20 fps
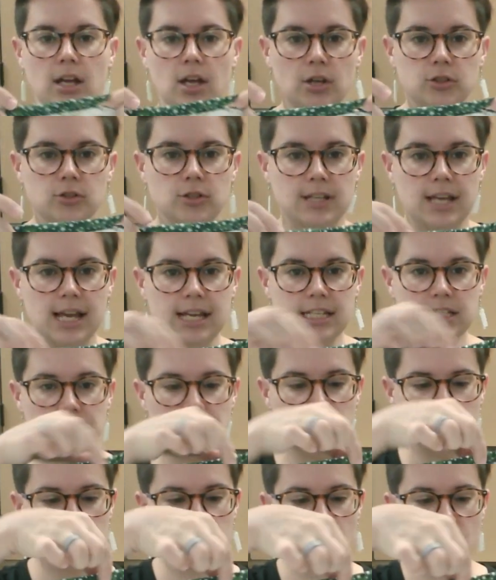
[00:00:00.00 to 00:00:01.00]
So the casing for
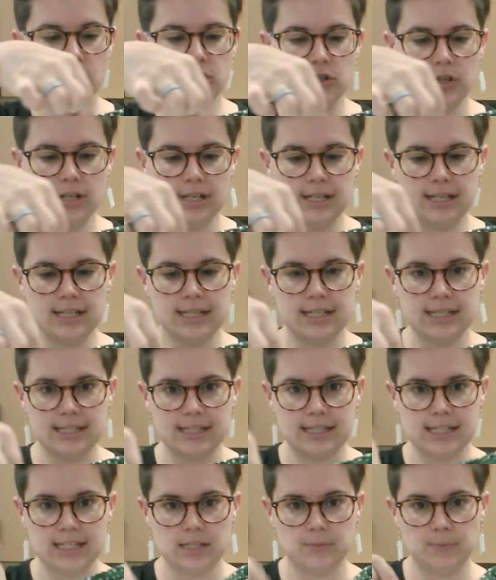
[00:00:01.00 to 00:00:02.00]
the drawstring is
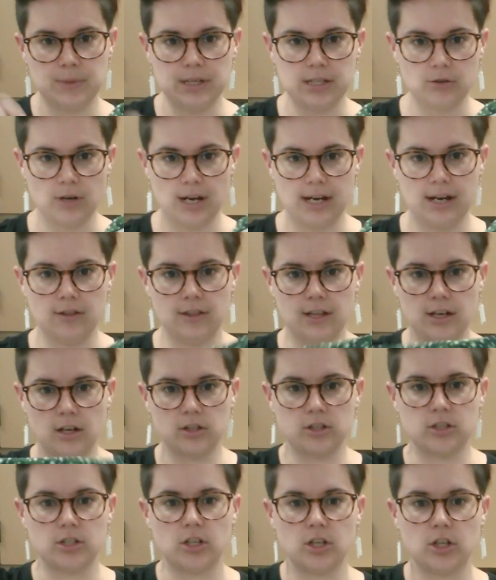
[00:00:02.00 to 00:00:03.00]
this piece right here
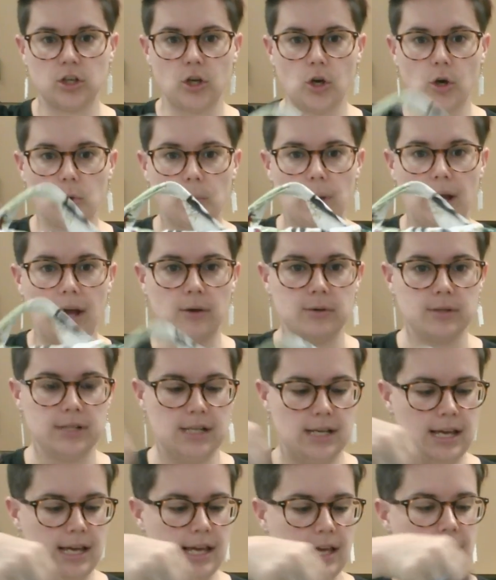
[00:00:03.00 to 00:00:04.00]
that's going to go around
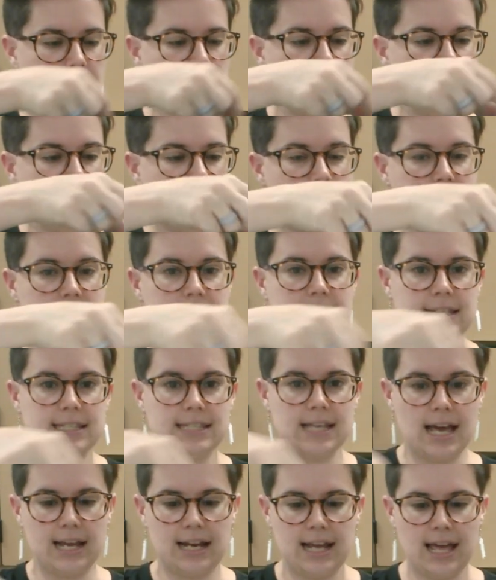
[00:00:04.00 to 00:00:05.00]
the
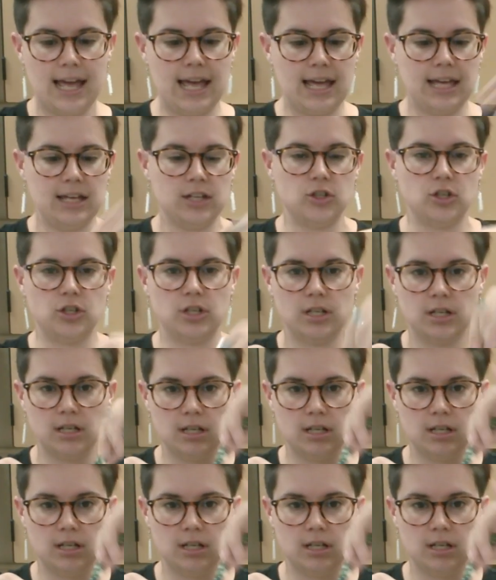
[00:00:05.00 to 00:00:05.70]
inside edge.